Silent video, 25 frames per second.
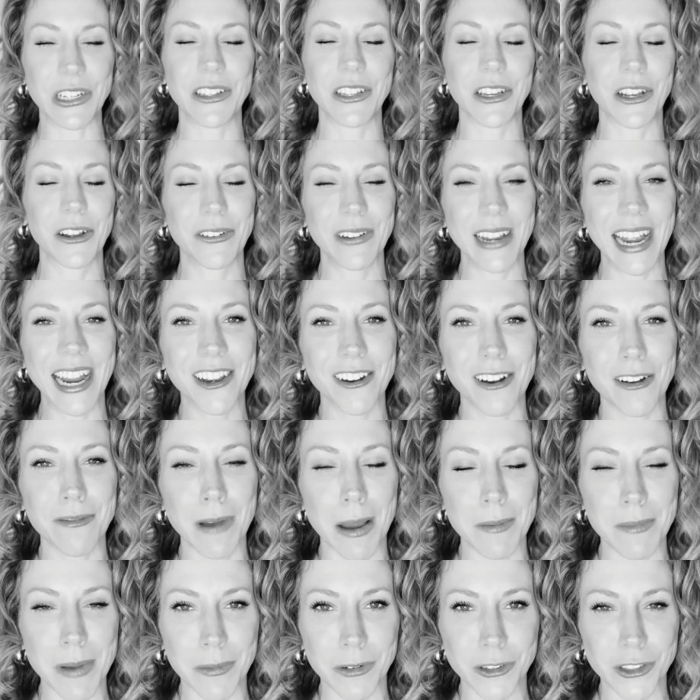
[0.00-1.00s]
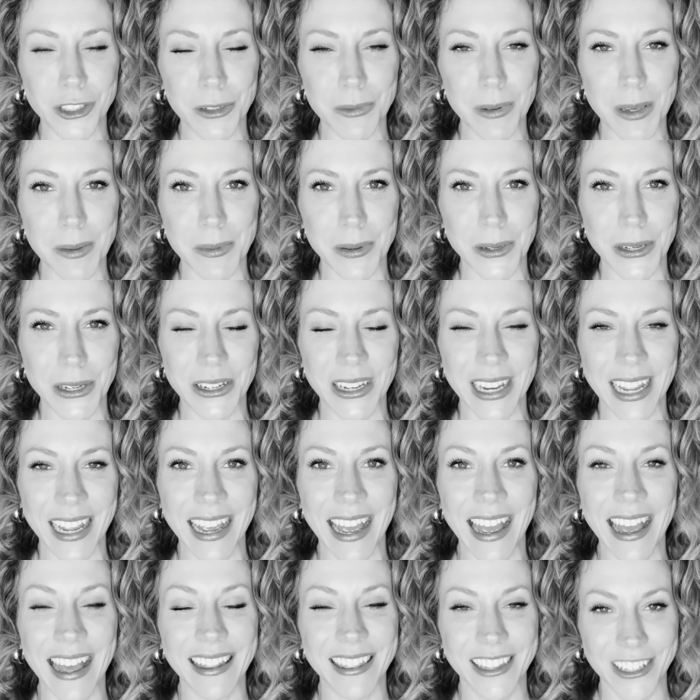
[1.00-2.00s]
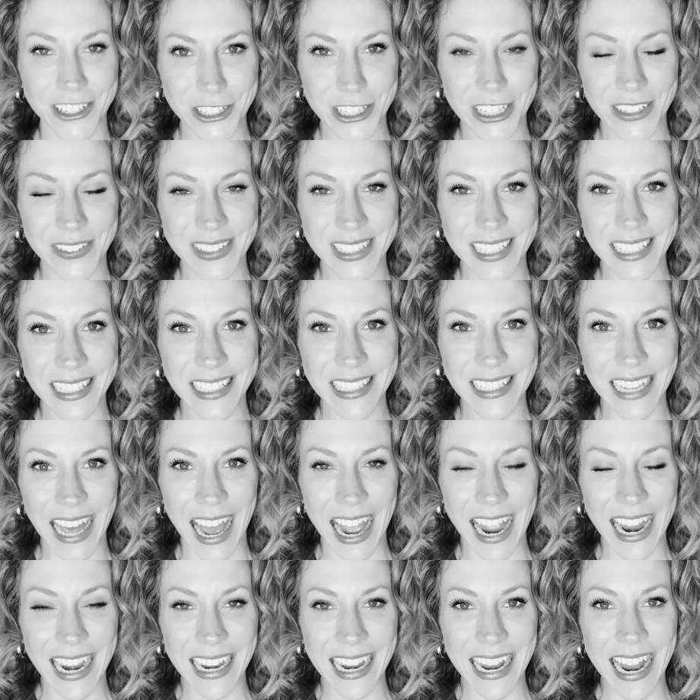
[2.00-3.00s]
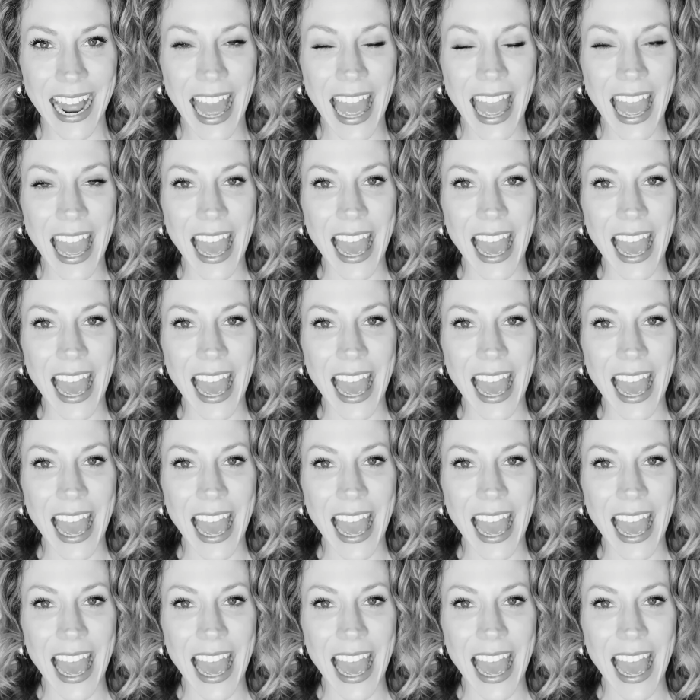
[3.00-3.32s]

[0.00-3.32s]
the creator of my membership community, the Shift Society,